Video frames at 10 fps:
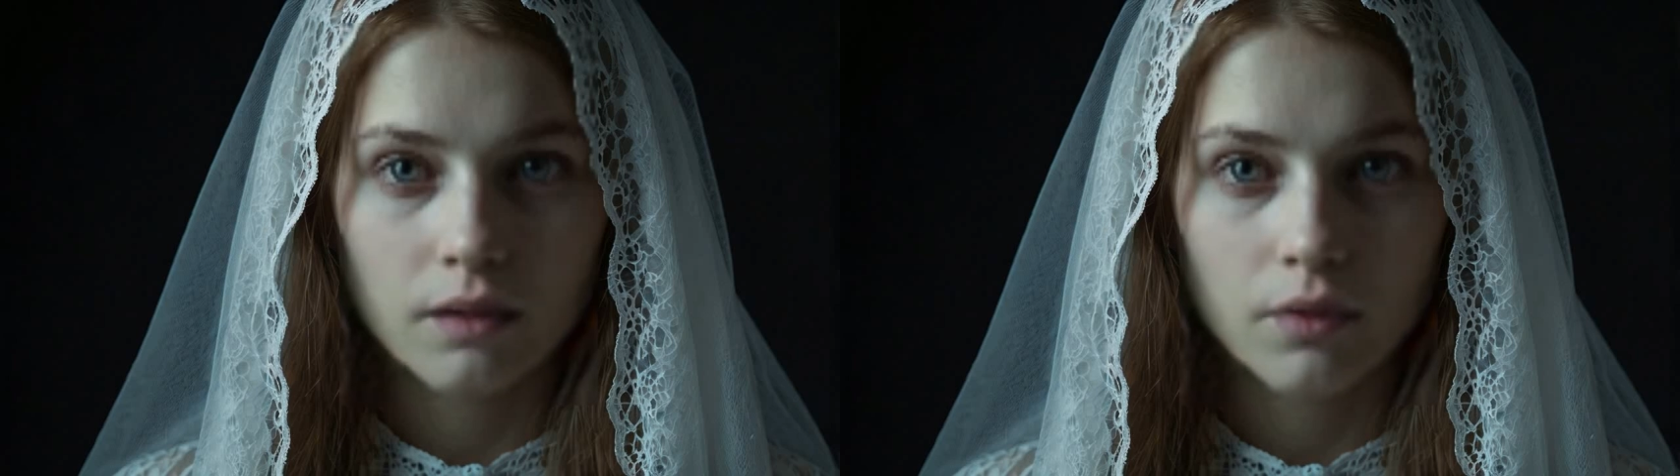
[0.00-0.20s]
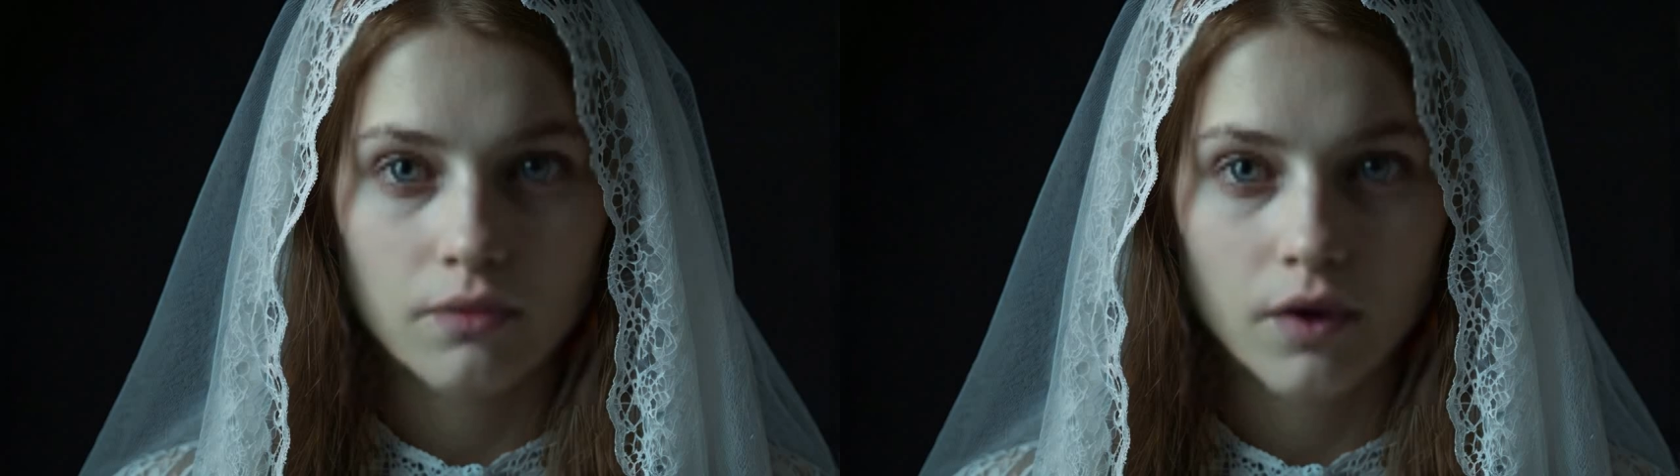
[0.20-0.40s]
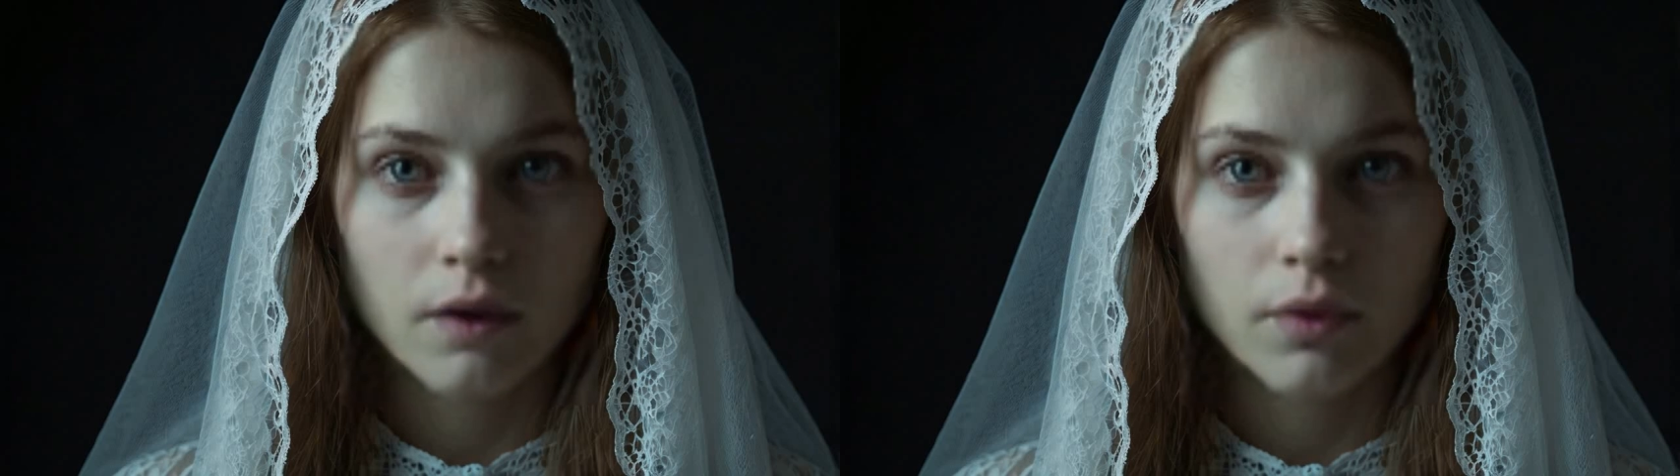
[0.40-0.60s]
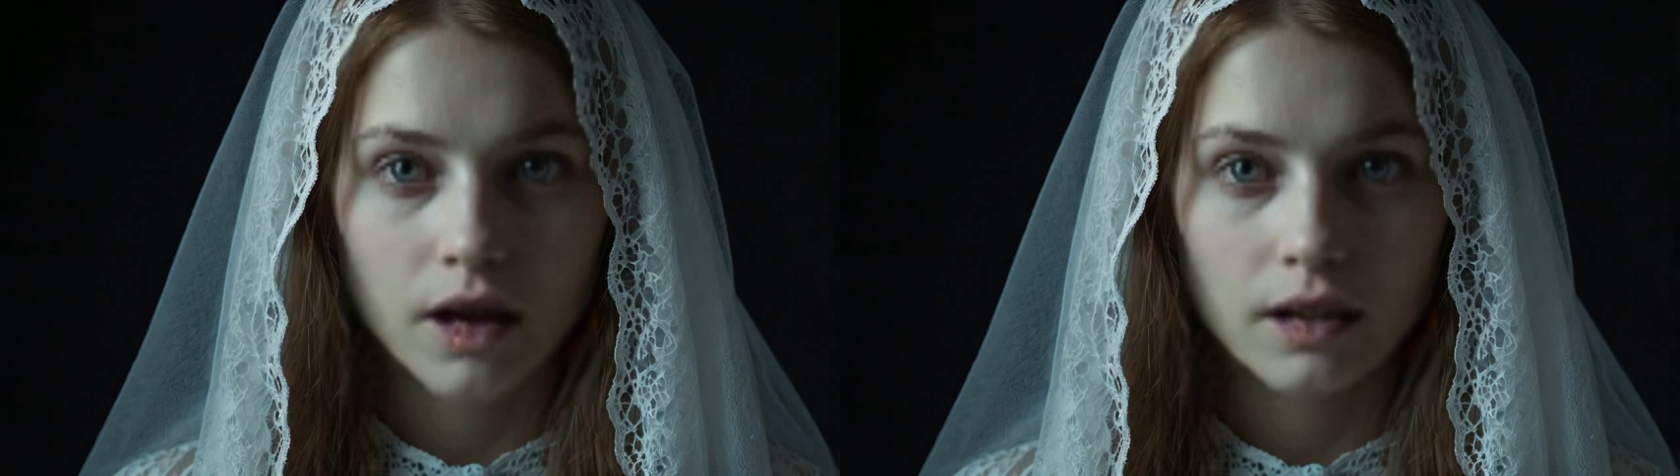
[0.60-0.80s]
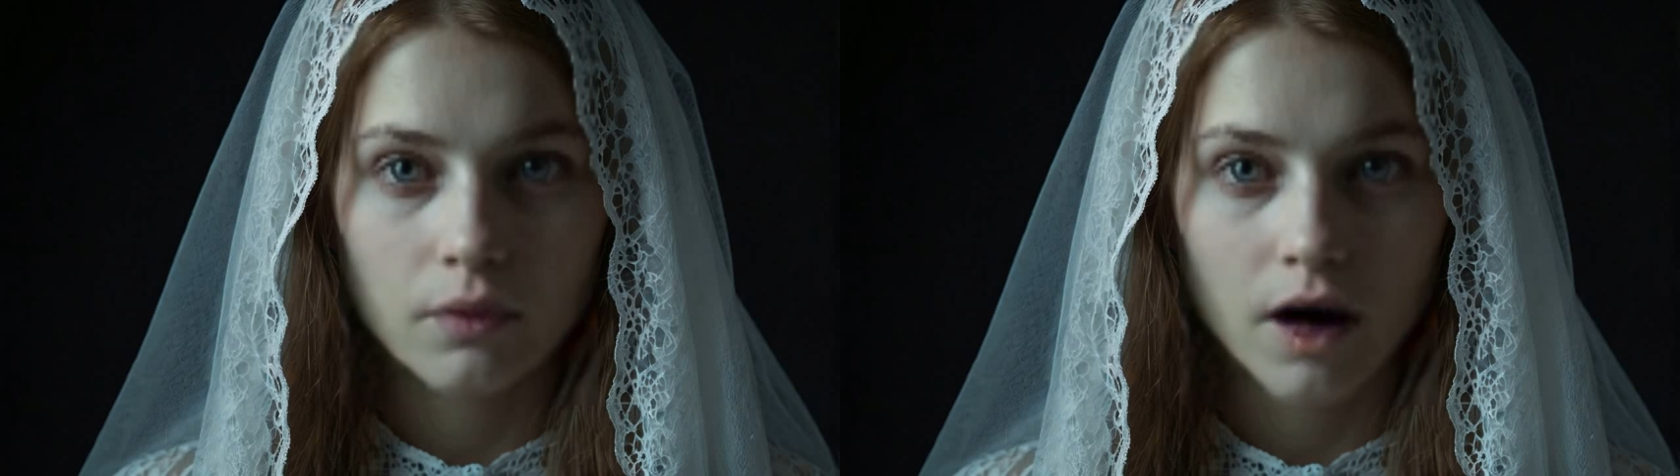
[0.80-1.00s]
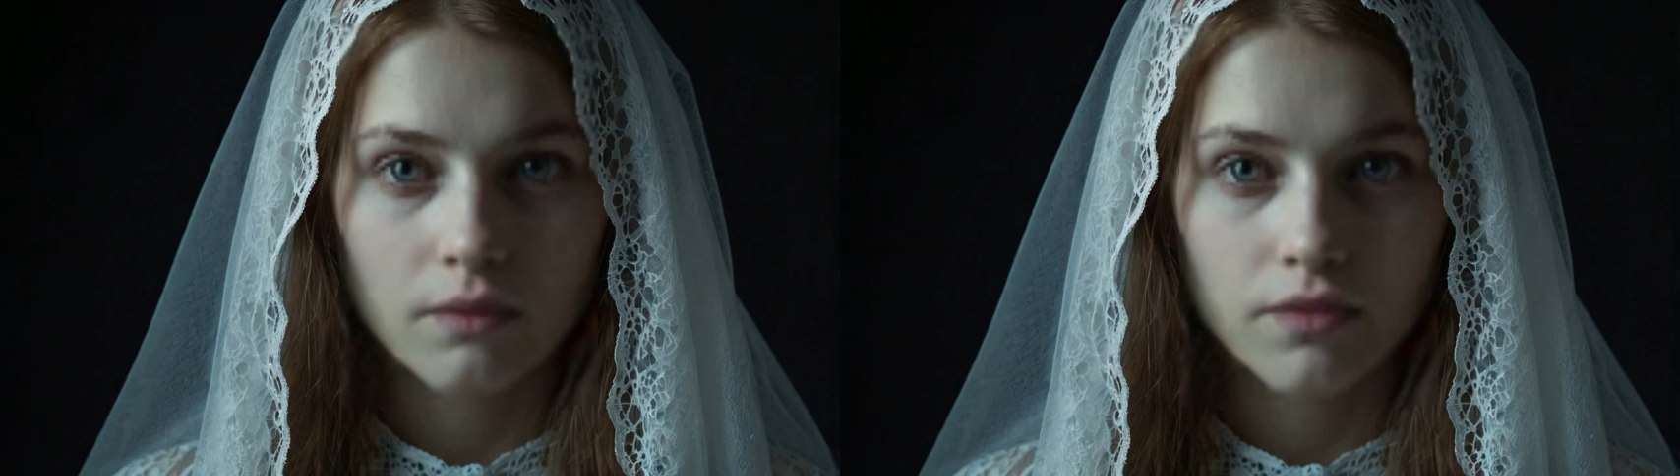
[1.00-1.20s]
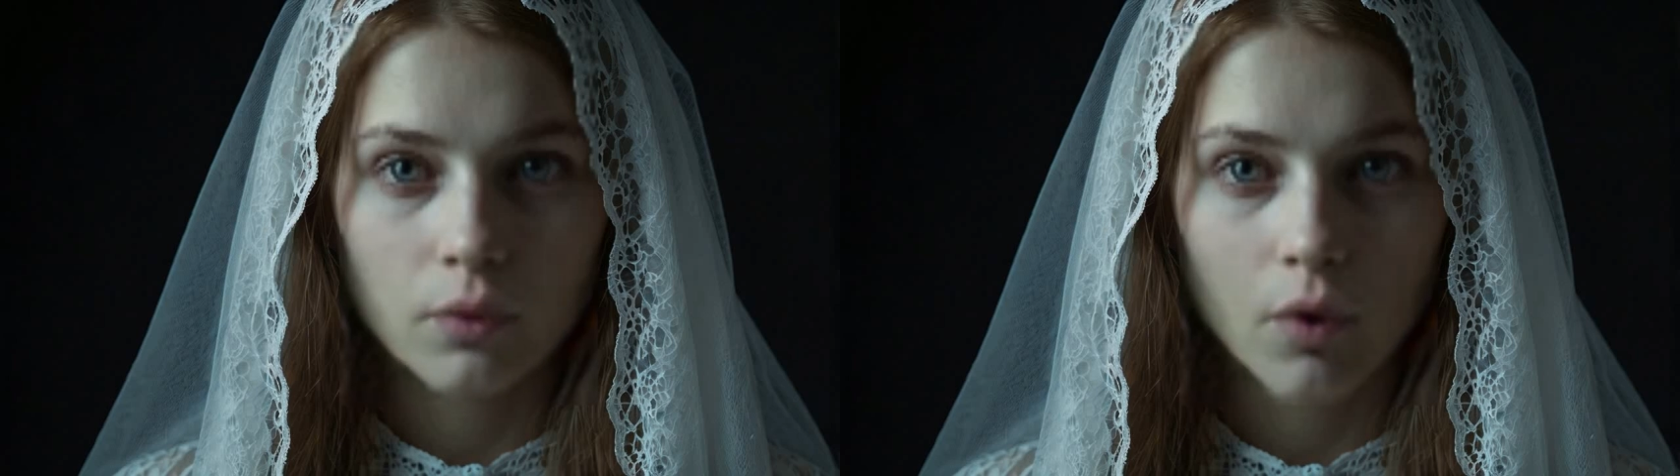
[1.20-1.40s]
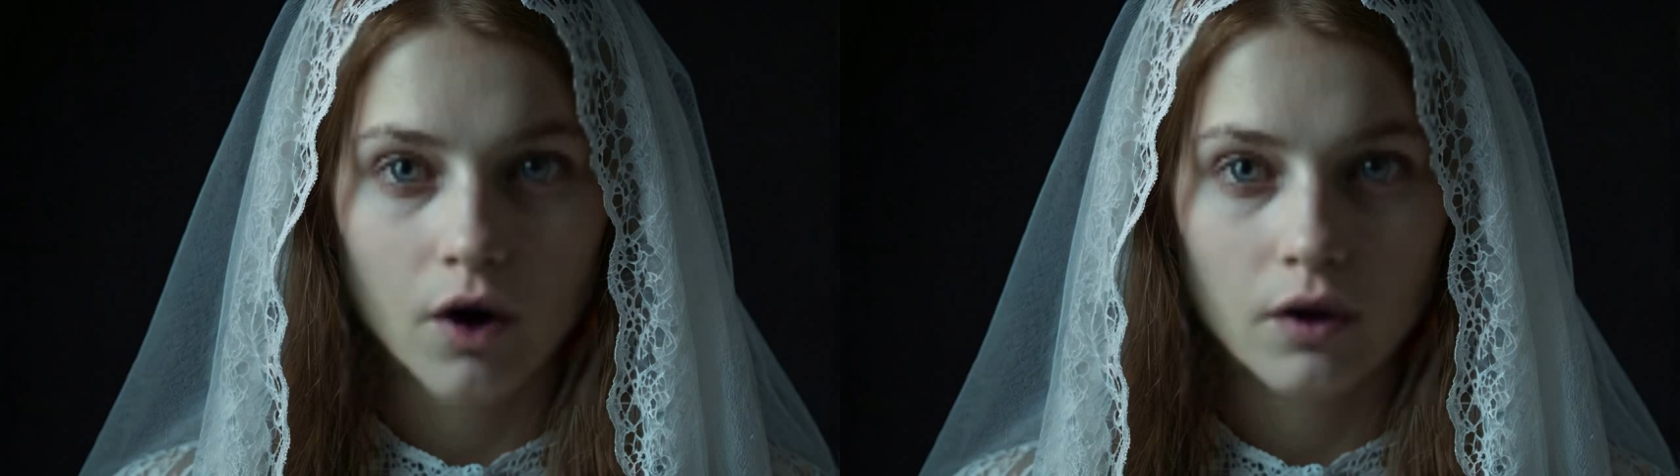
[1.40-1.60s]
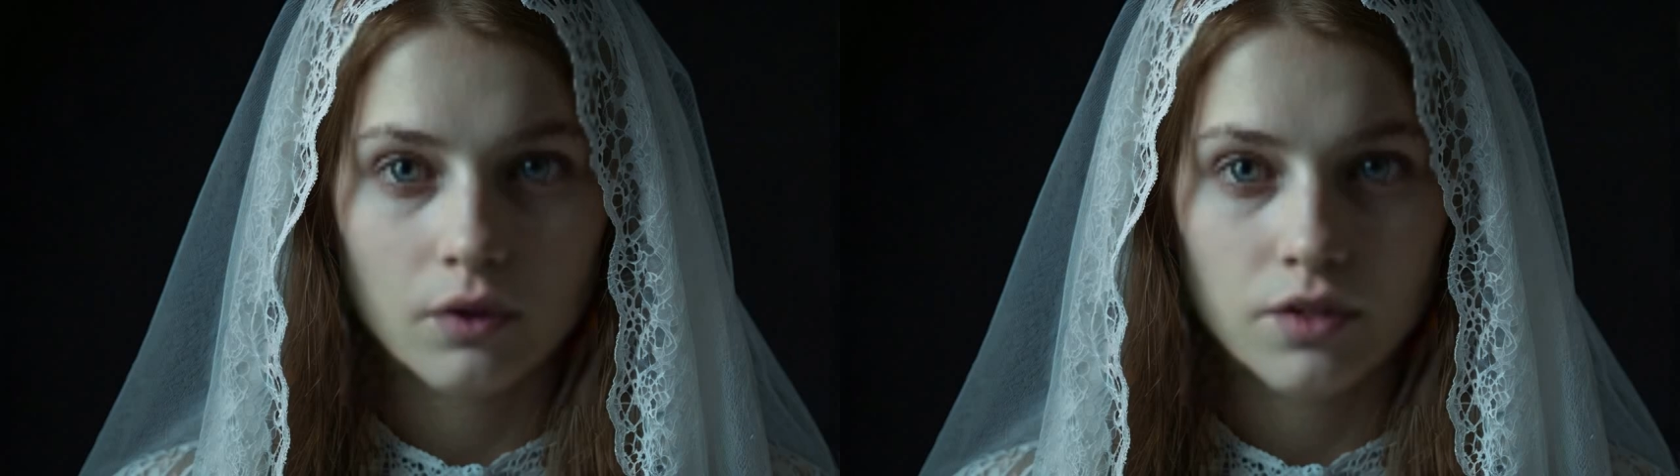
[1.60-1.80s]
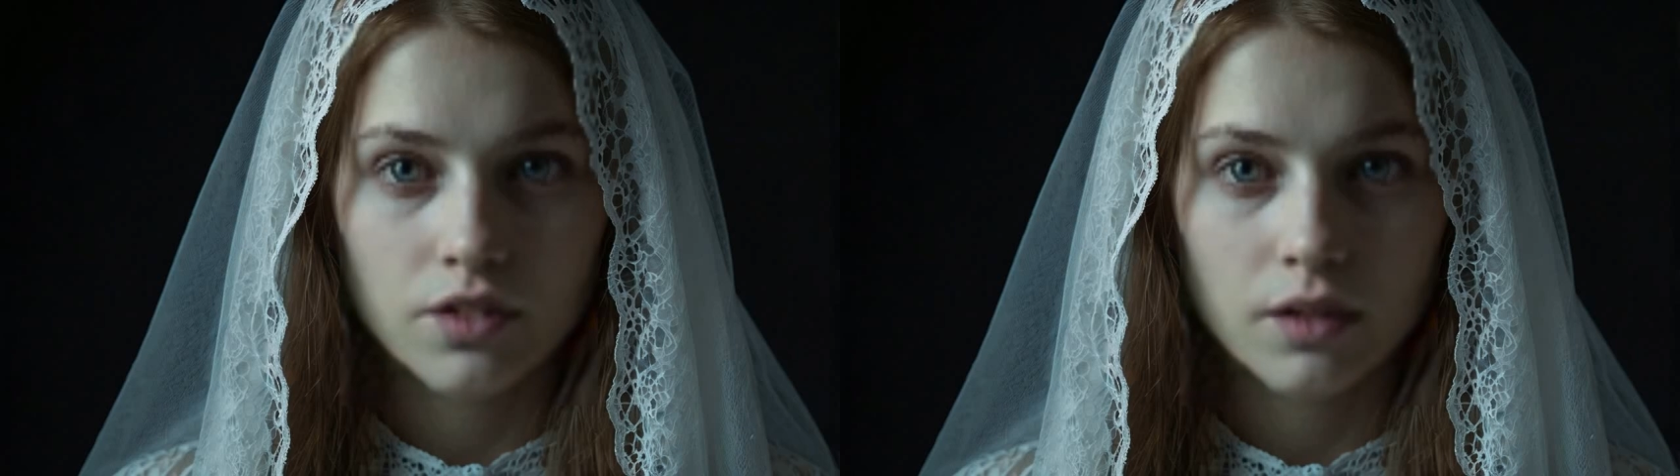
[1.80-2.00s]
reverberating off the
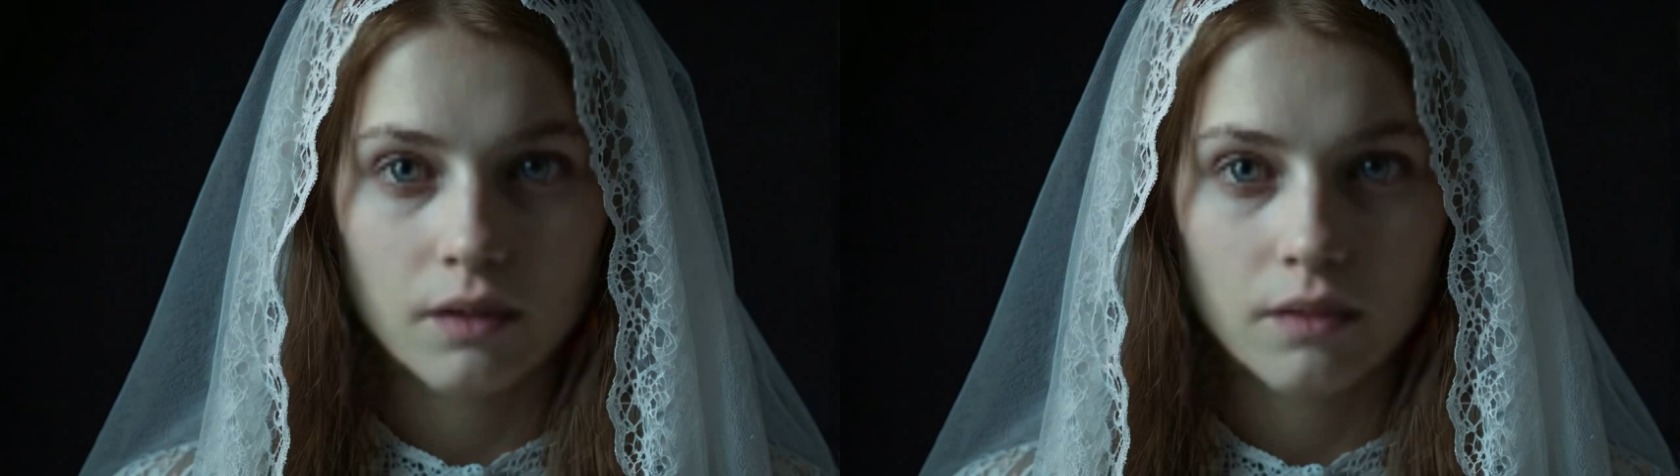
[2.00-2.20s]
walls.